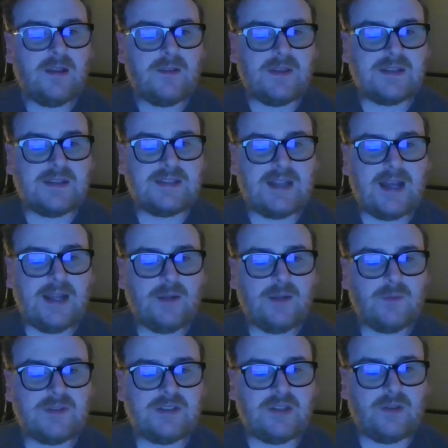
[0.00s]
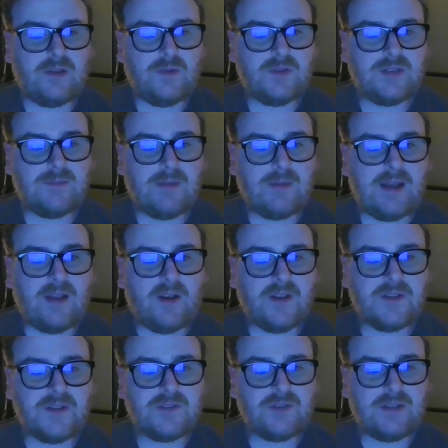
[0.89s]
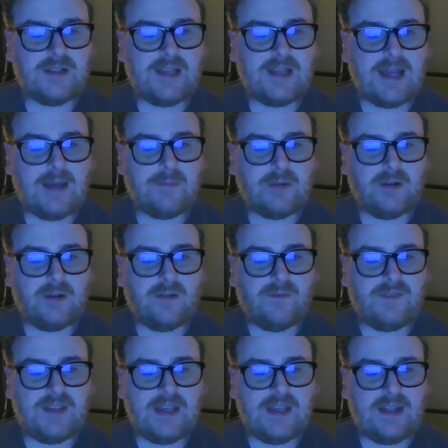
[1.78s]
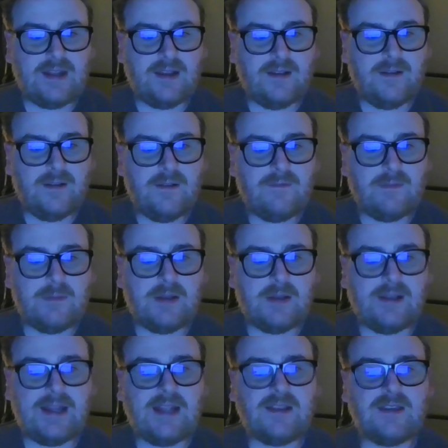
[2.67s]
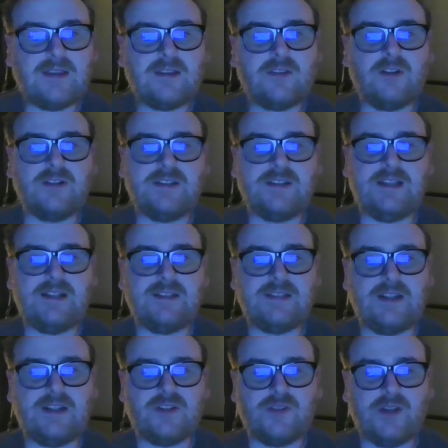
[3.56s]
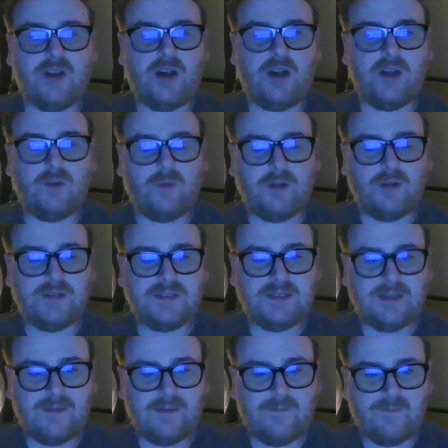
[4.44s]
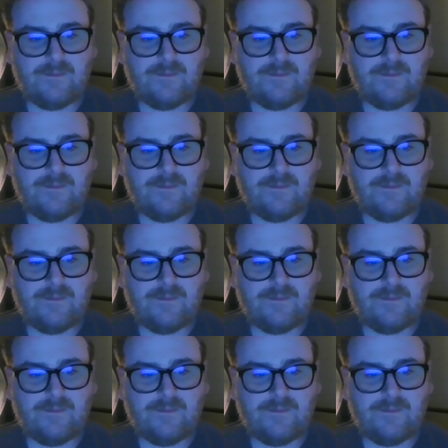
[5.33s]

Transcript: The sign was used by Austrian capital Vienna from the late 13th century onwards.